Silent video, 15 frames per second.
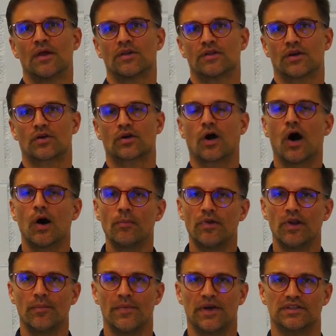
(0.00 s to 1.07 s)
The
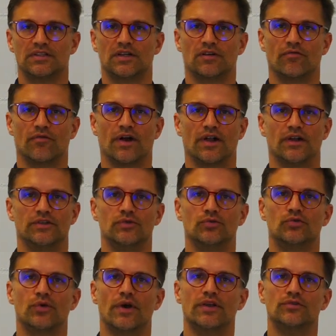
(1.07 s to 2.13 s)
complementing value
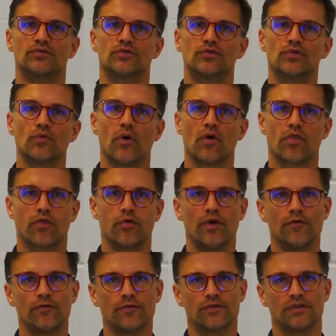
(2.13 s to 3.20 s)
to ensure
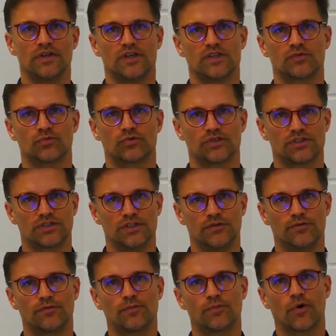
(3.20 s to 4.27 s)
thrifty is
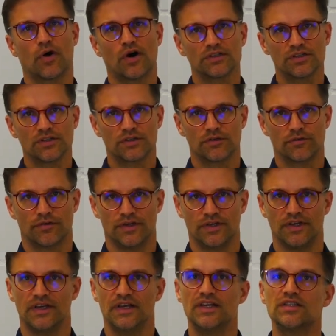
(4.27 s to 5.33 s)
perceived
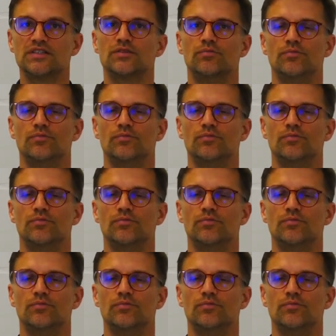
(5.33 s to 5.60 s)
positively is